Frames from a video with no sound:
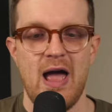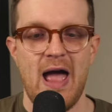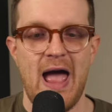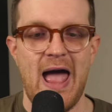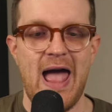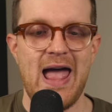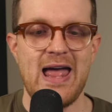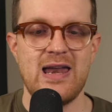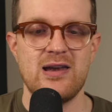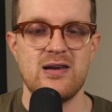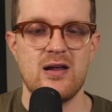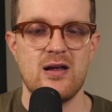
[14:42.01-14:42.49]

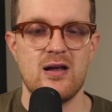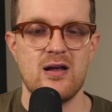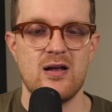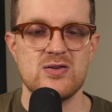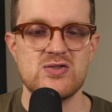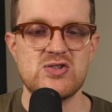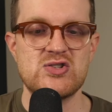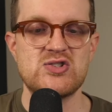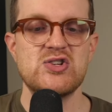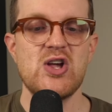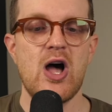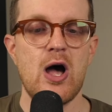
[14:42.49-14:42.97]
And
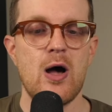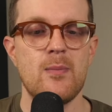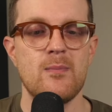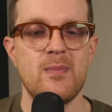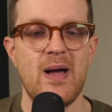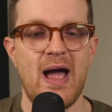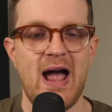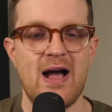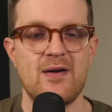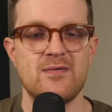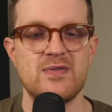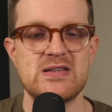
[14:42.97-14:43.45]
some
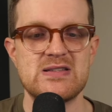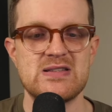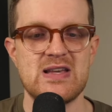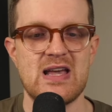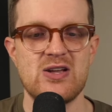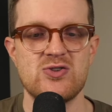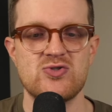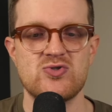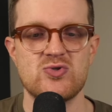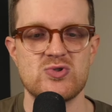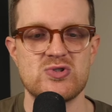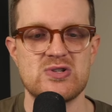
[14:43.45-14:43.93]
have this
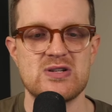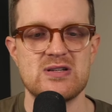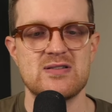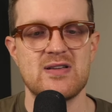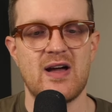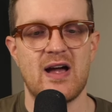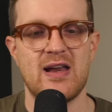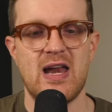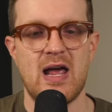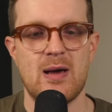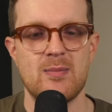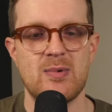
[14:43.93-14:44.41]
interesting
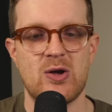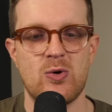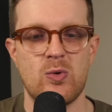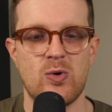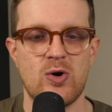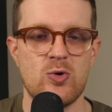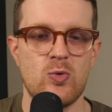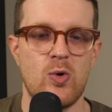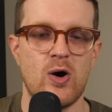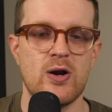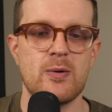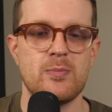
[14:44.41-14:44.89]
dynamic
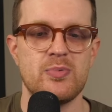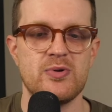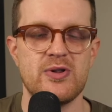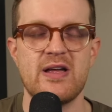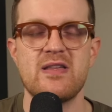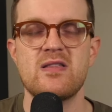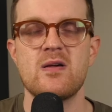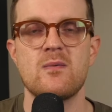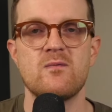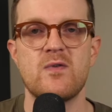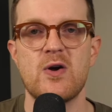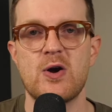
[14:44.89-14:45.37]
where you want to
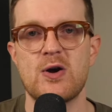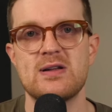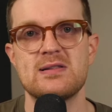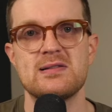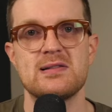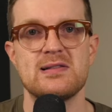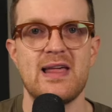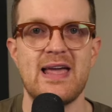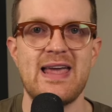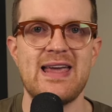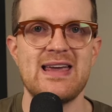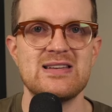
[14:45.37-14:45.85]
play them very
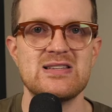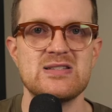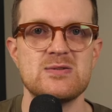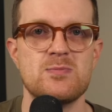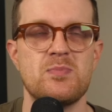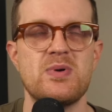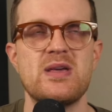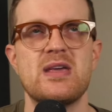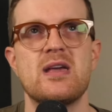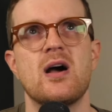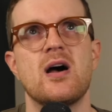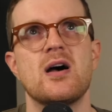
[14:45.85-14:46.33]
late,
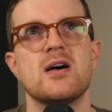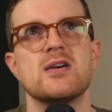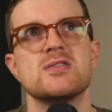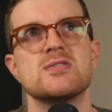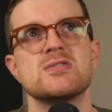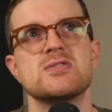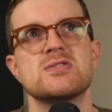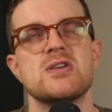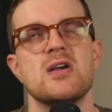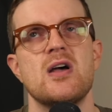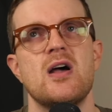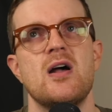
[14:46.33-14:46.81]

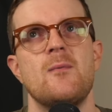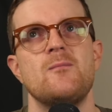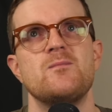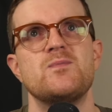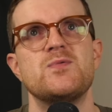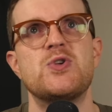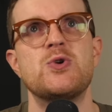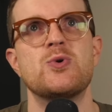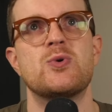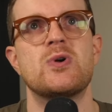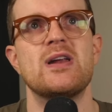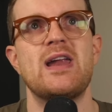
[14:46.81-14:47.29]
because
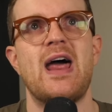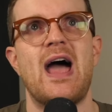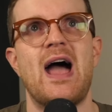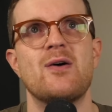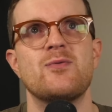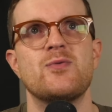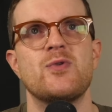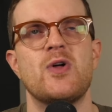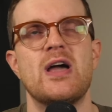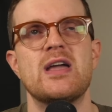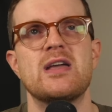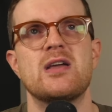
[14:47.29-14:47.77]
you could
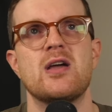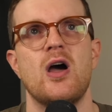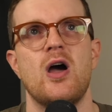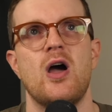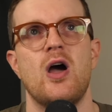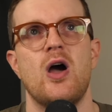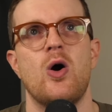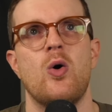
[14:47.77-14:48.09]
have like